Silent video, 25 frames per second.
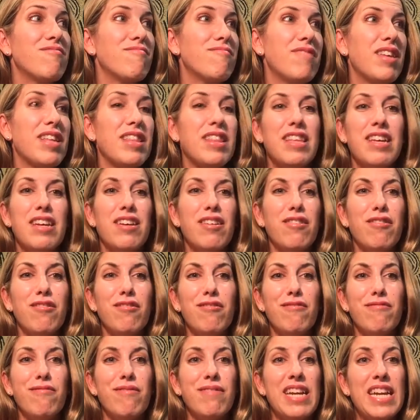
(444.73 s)
that
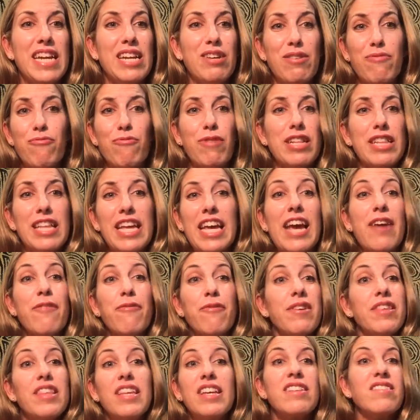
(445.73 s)
really
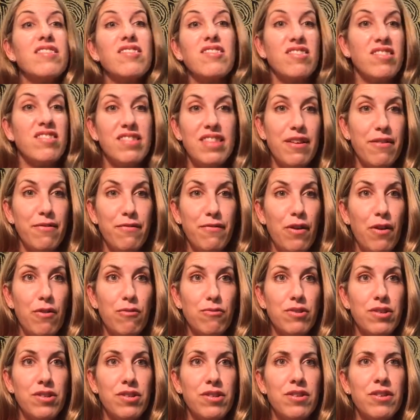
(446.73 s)
everything is just their
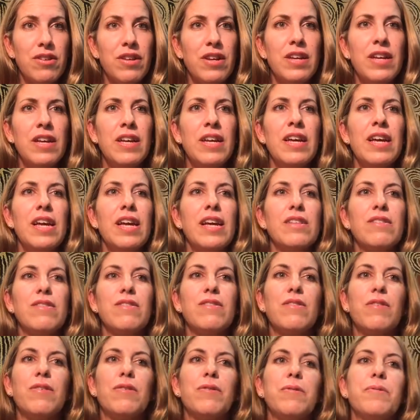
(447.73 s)
fault. And
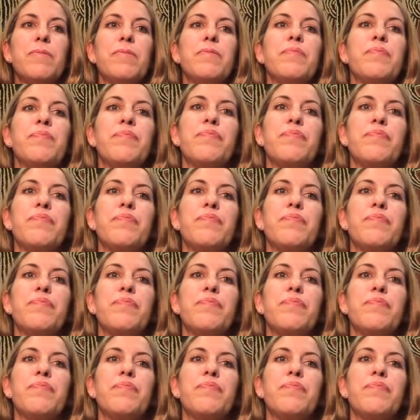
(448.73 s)
so